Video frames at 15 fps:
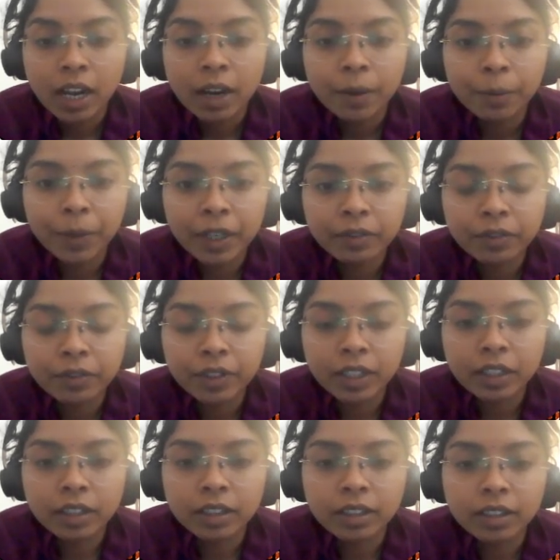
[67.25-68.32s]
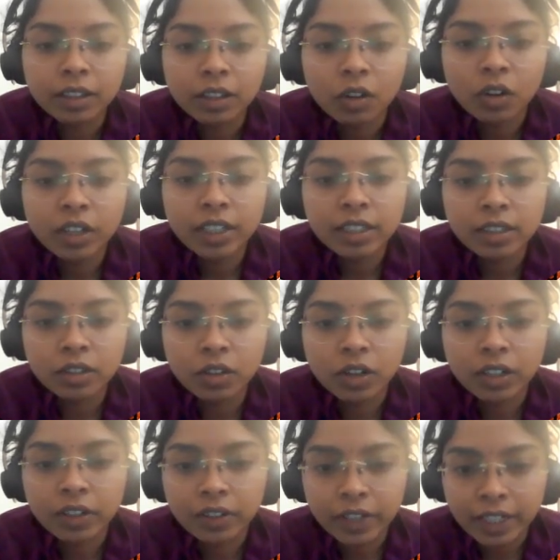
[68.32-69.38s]
But if clock is not
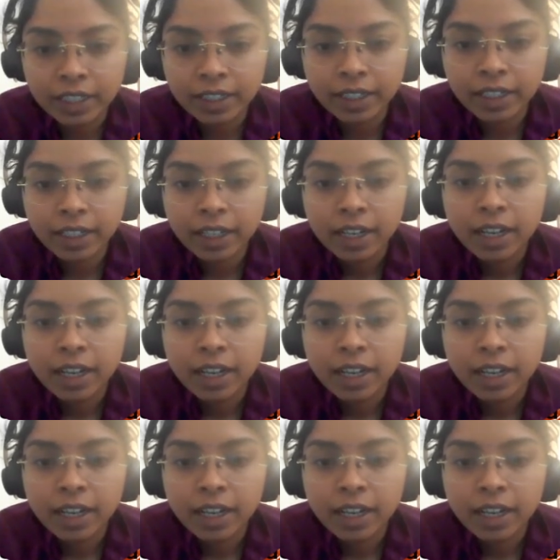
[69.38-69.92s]
rising,